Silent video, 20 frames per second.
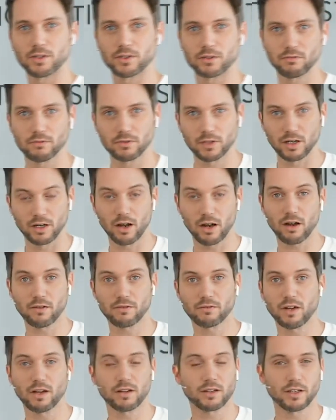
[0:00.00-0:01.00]

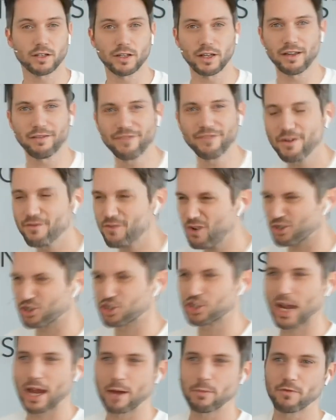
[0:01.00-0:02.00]
if you've got
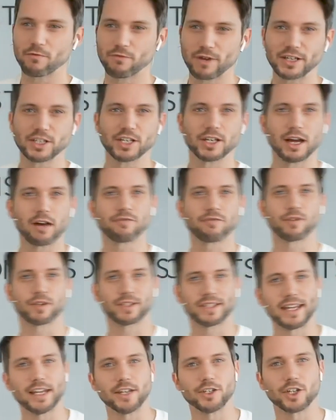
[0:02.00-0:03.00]
shame on reaching out for a
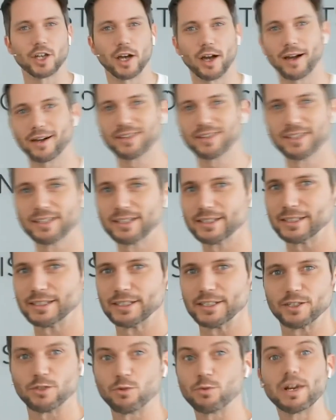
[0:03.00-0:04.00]
teacher,
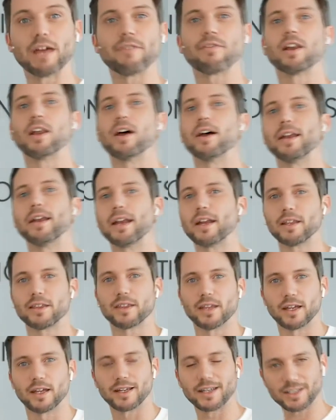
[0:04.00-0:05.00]
you'll never learn
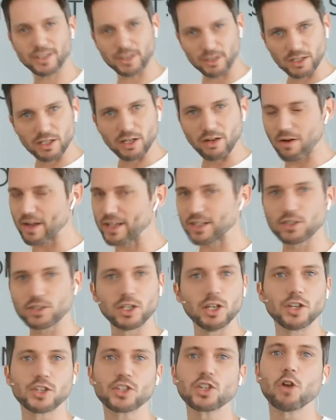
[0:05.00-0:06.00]
anything. It's
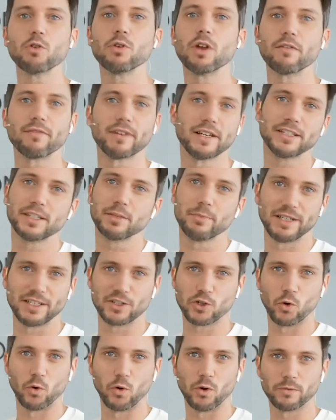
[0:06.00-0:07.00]
so lovely to be
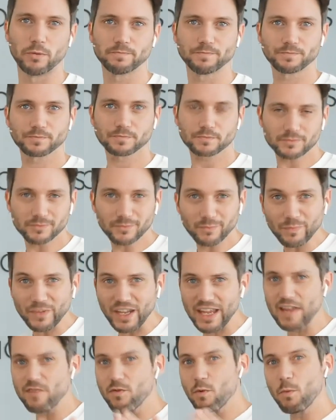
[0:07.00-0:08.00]
taught.
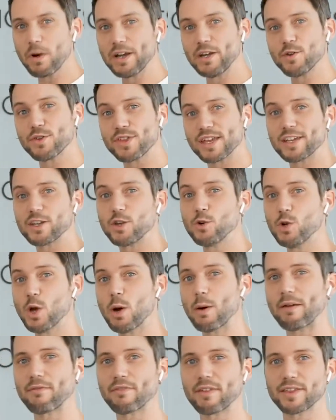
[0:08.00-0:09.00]
Even when you think you
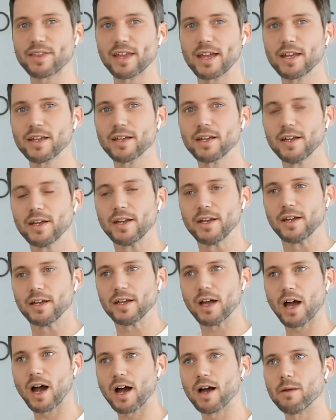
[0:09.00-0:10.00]
know everything,
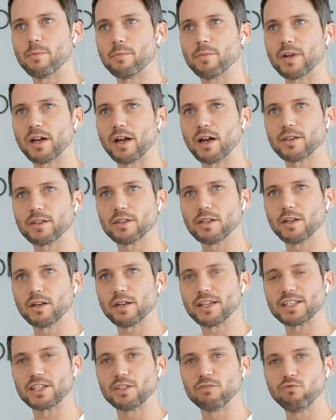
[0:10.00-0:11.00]

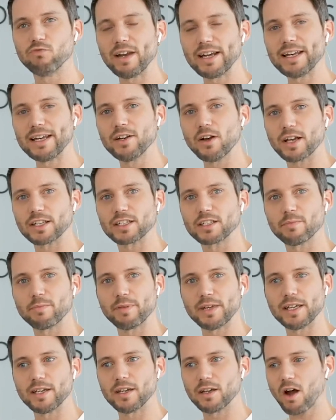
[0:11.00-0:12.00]
it's really nice to
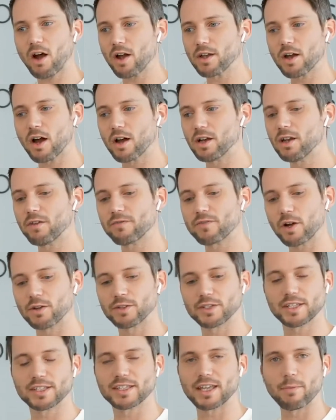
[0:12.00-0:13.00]
be, I love
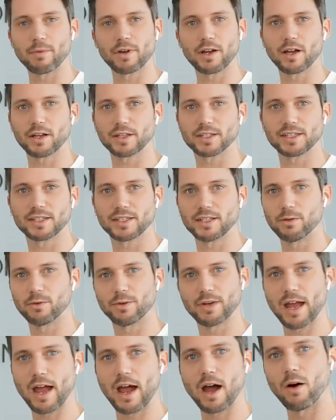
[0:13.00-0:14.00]
going to seminars still
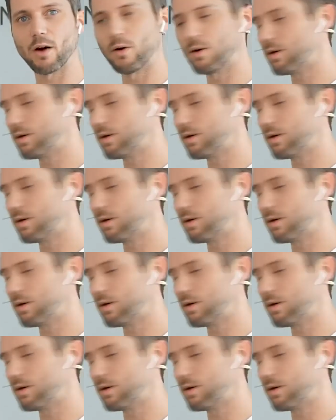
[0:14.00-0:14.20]
now